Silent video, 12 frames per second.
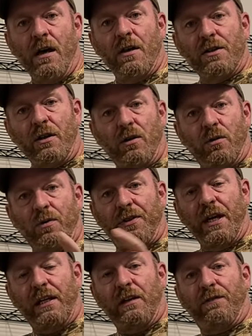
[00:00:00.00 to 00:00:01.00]
So,
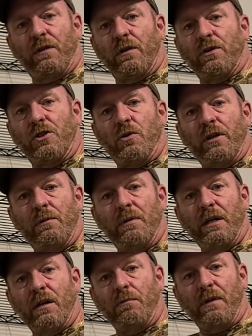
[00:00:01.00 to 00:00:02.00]
thank you for joining
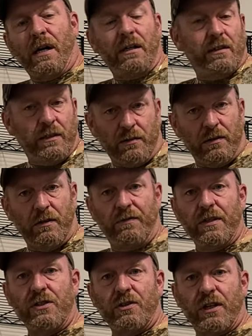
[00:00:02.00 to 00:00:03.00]
me on my little
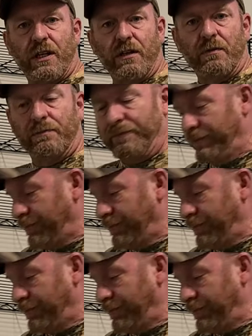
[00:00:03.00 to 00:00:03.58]
adventure here.